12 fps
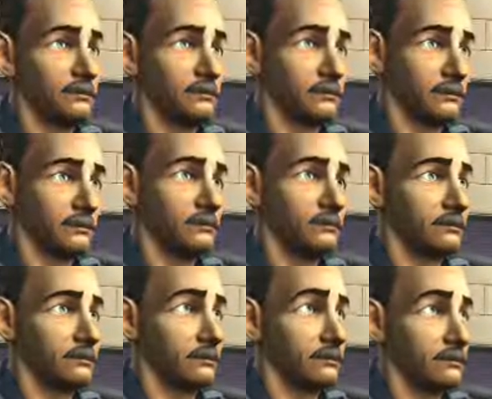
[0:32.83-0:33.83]

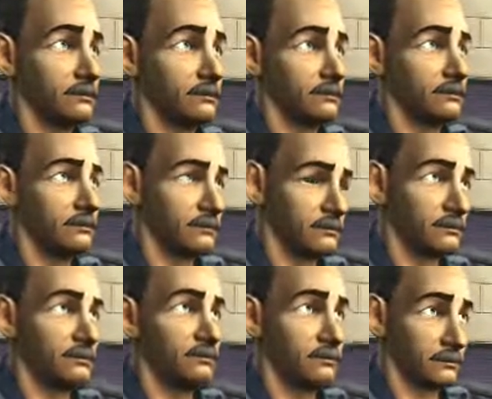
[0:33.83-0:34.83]

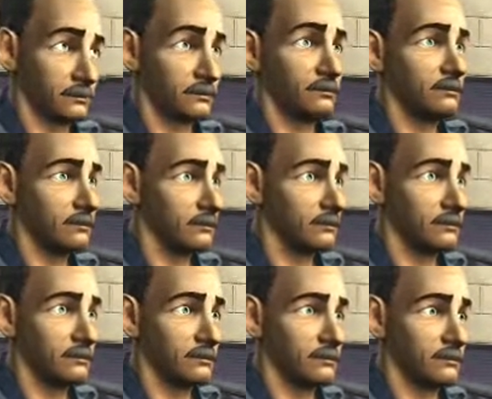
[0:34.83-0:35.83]

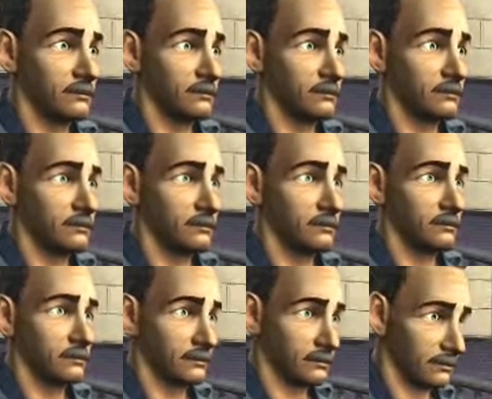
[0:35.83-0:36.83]

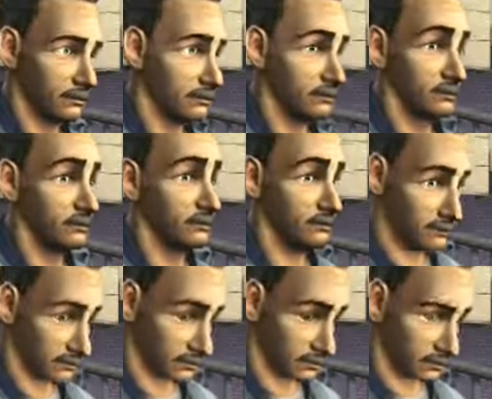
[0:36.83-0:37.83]

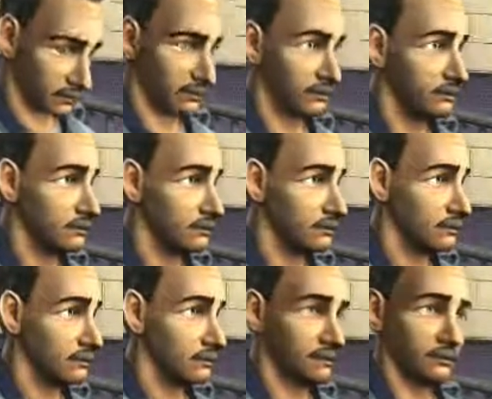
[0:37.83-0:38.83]

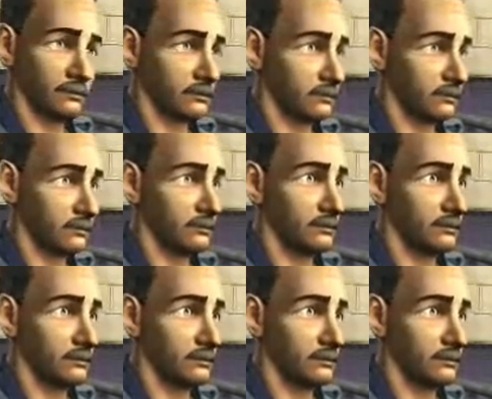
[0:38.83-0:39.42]
Nothing is said.